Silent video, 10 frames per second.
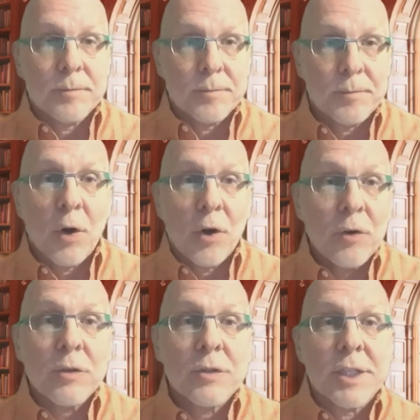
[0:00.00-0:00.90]

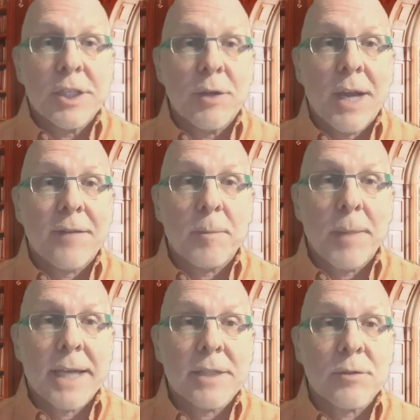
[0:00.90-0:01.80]
hurdles that you have to
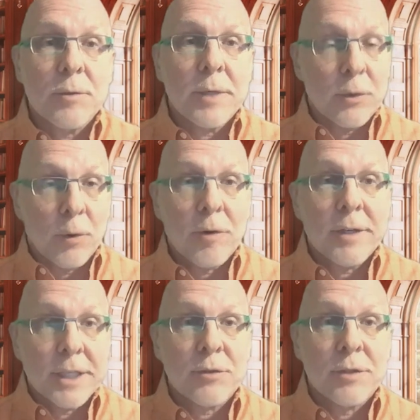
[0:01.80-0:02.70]
pass through in order to
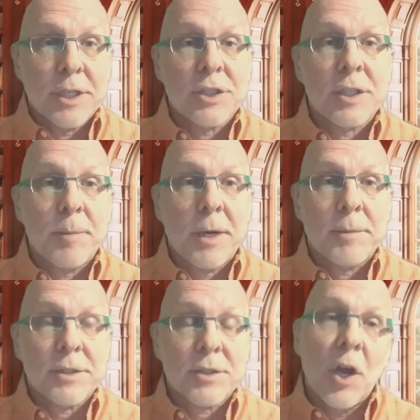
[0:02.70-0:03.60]
get traditionally
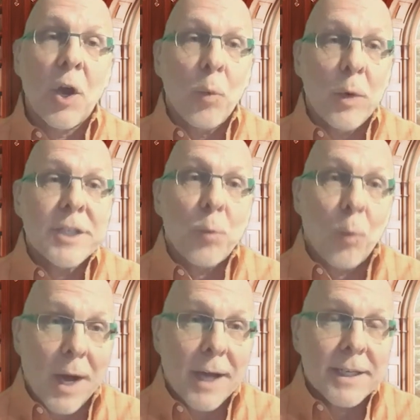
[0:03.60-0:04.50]
published, it's
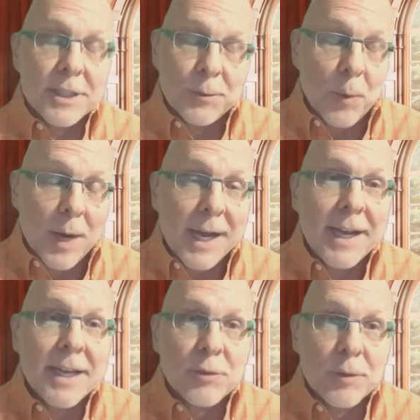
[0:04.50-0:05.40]

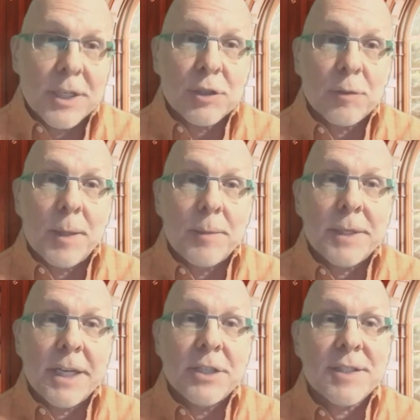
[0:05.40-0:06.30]
why traditional
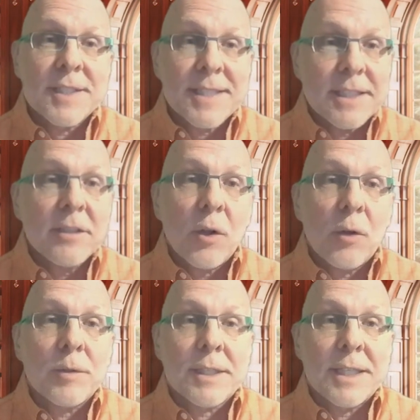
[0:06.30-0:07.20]
publication still
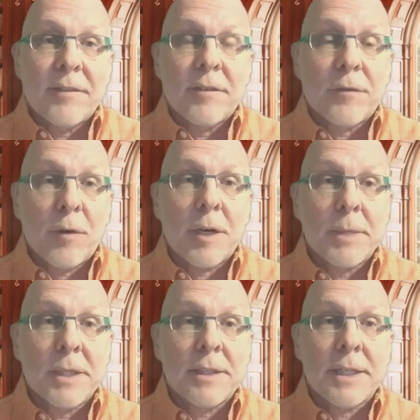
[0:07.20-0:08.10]
holds a level of
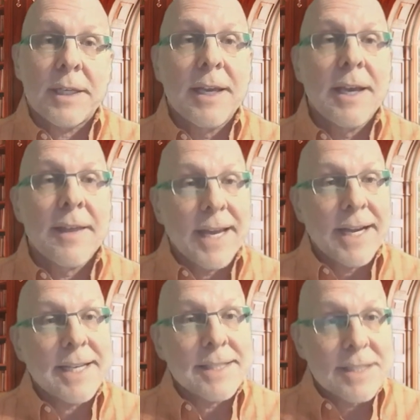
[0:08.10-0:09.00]
credibility
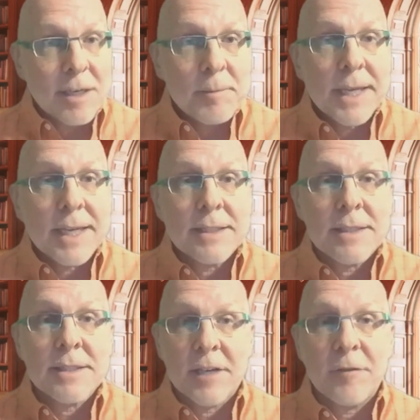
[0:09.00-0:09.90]
that in some
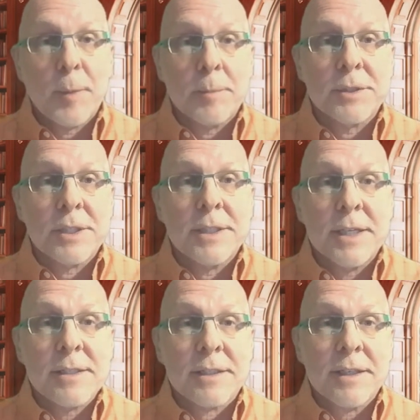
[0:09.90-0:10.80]
cases self-publishing
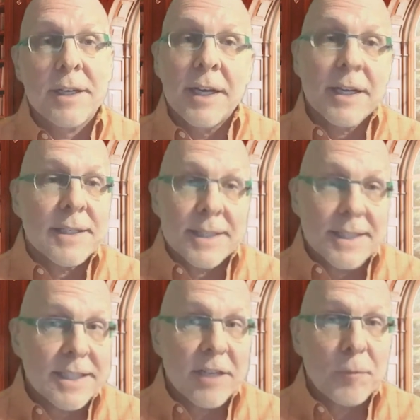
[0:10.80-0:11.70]
doesn't. Because
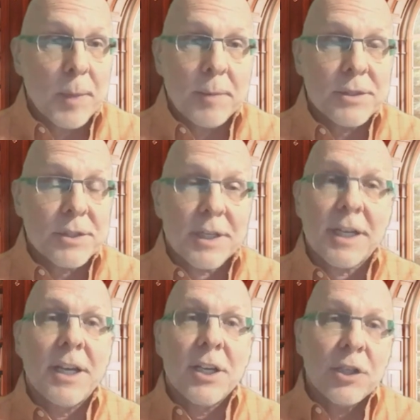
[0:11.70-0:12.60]
in
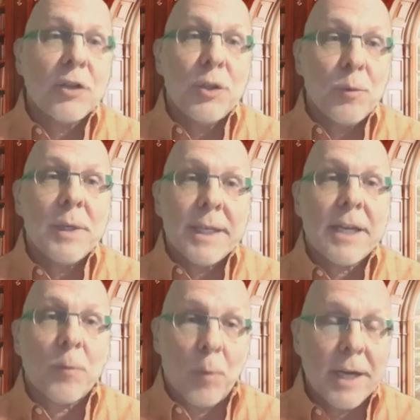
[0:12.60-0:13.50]
self-publishing, you really
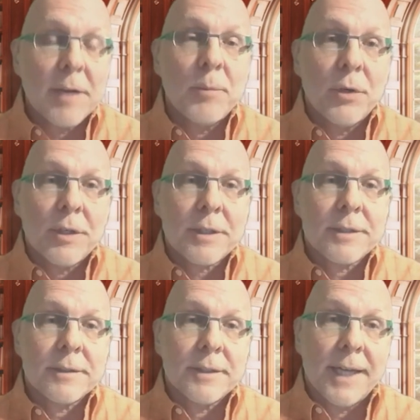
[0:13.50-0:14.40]
can write a book.
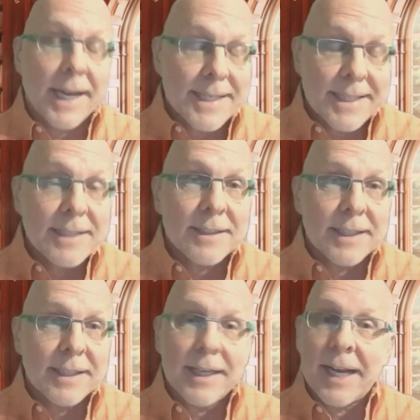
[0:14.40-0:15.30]

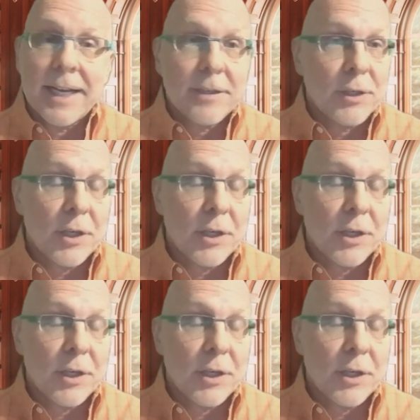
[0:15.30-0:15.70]
Ideally, and I